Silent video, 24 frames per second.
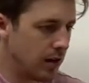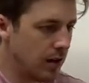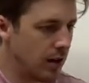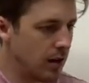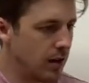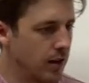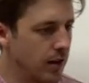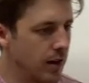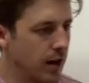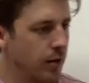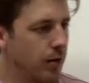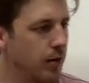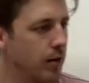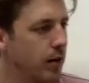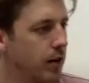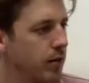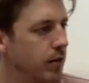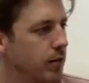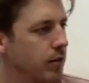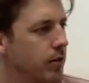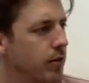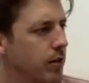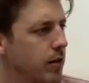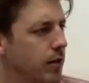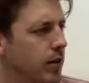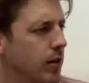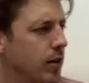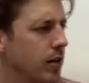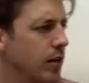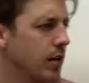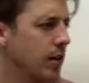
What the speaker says: That one even further.